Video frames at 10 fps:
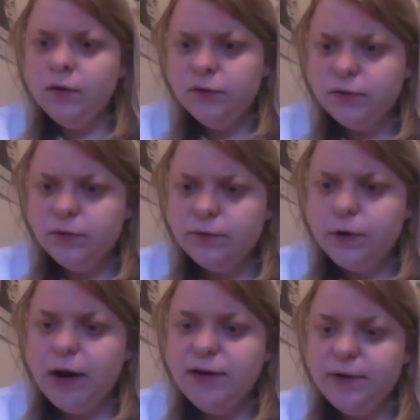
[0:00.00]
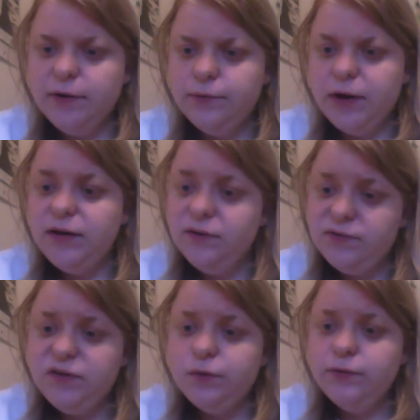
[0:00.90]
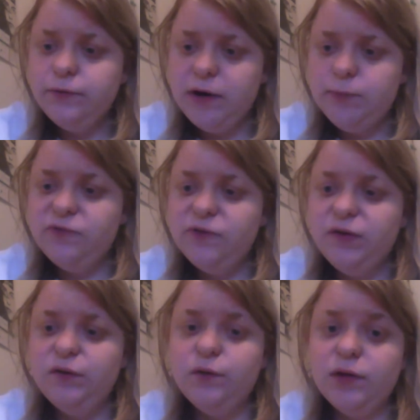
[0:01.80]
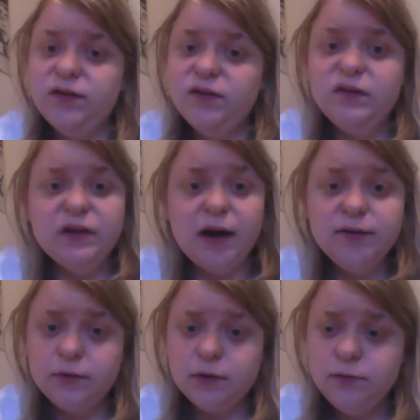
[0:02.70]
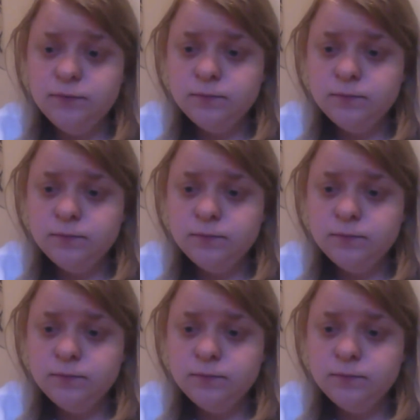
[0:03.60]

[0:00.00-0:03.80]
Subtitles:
So the 4 I found were individual freedom versus religious doctrine,